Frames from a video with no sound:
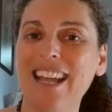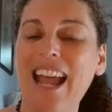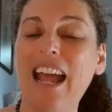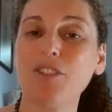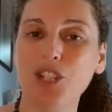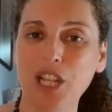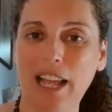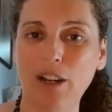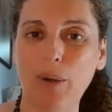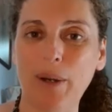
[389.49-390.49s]
our
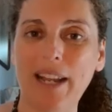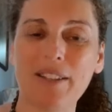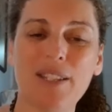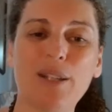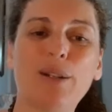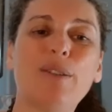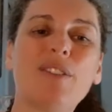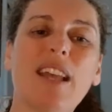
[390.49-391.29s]
shadow and ourselves.